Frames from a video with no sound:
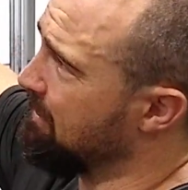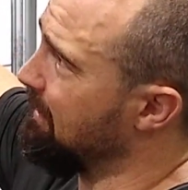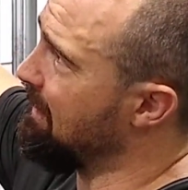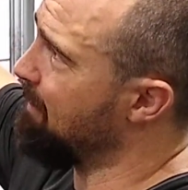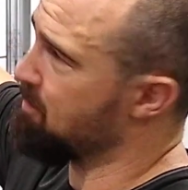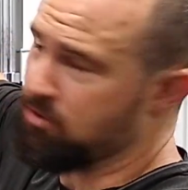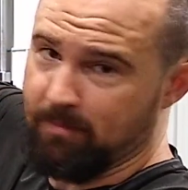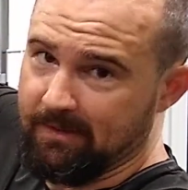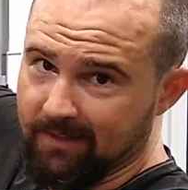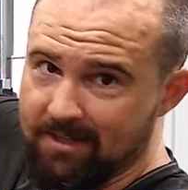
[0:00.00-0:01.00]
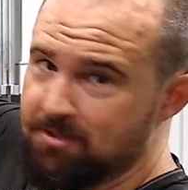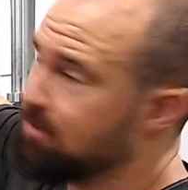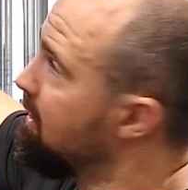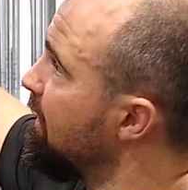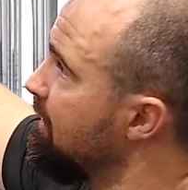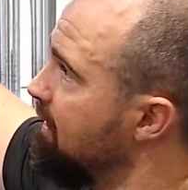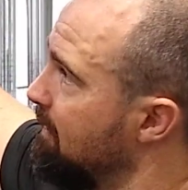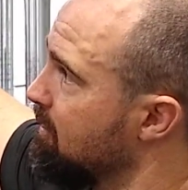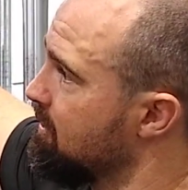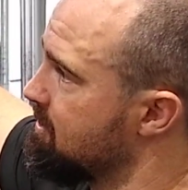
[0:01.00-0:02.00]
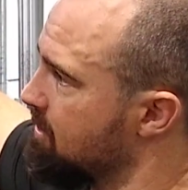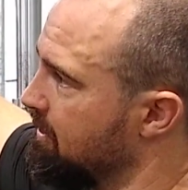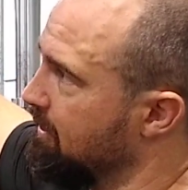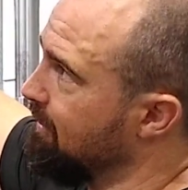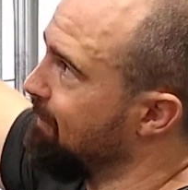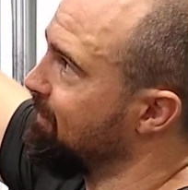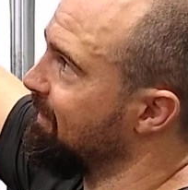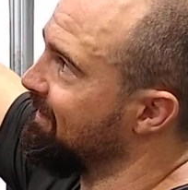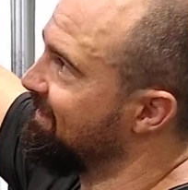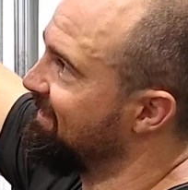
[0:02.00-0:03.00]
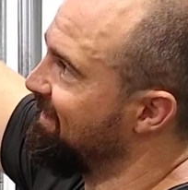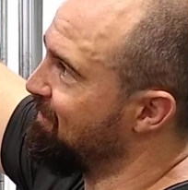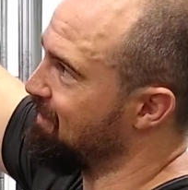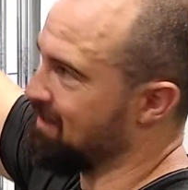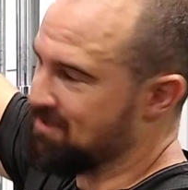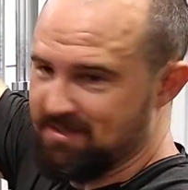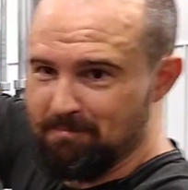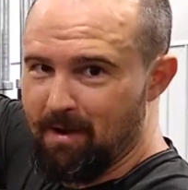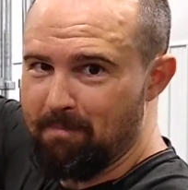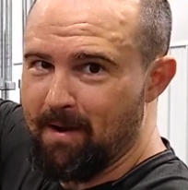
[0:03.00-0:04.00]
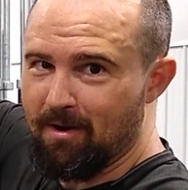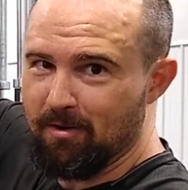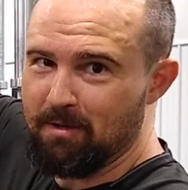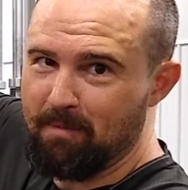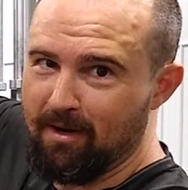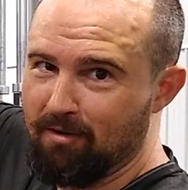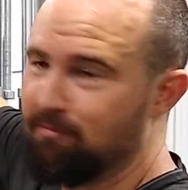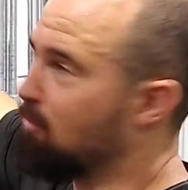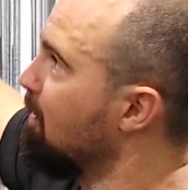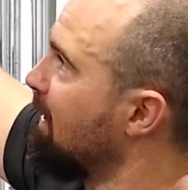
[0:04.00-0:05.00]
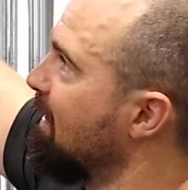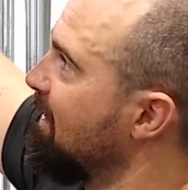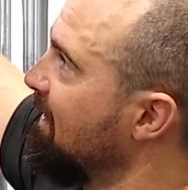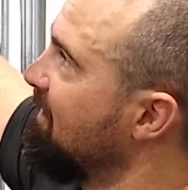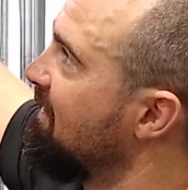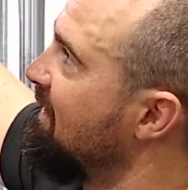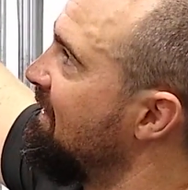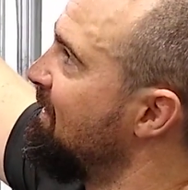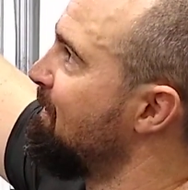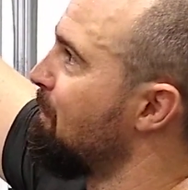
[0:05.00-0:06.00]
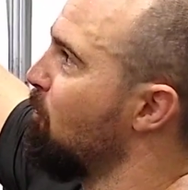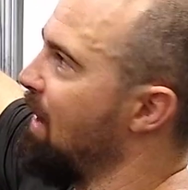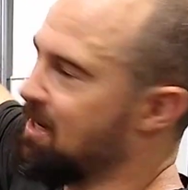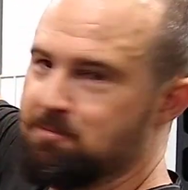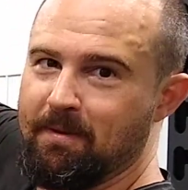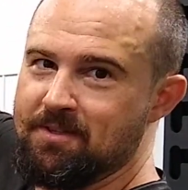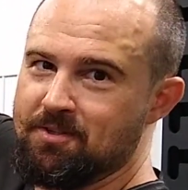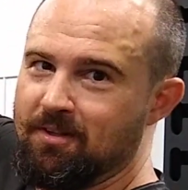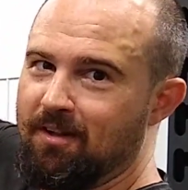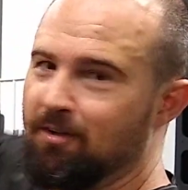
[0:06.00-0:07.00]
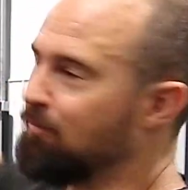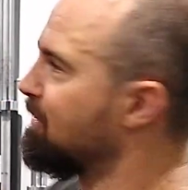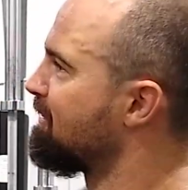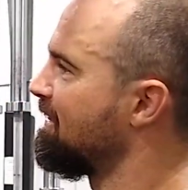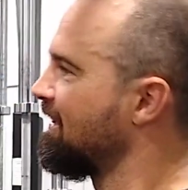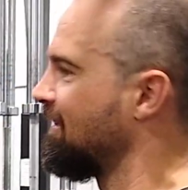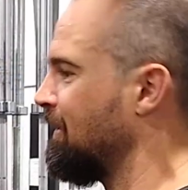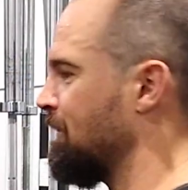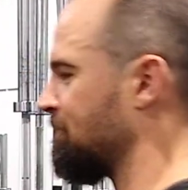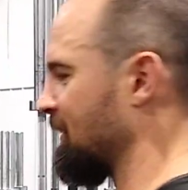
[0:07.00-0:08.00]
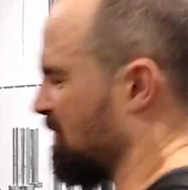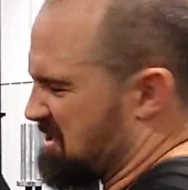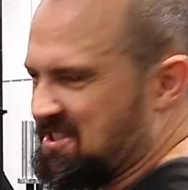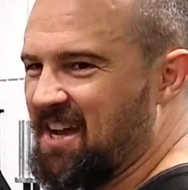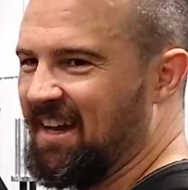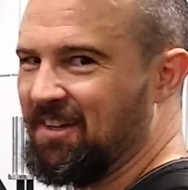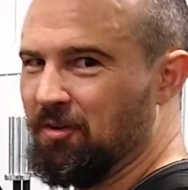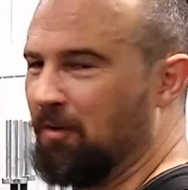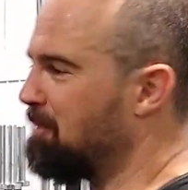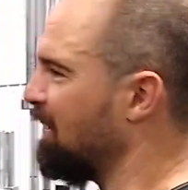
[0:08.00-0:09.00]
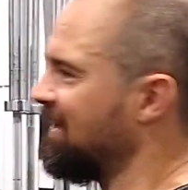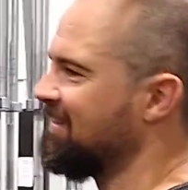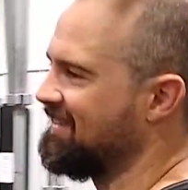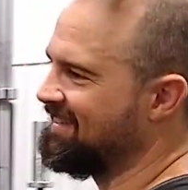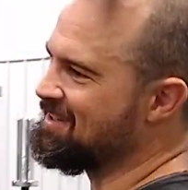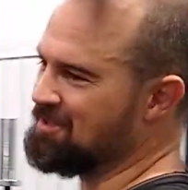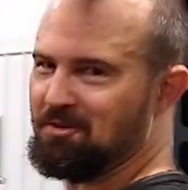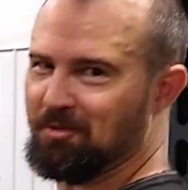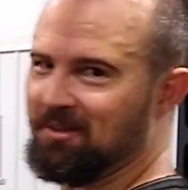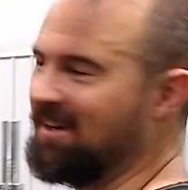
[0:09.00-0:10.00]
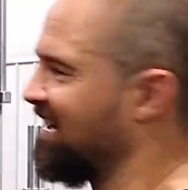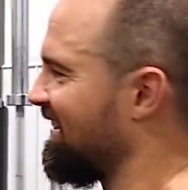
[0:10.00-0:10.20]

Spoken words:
like I'm assuming laser cut numbers, so you don't have to. If you guys see my power rack, my R4, I got like wax pencil all over the thing, which is kind of cool. But these are cooler.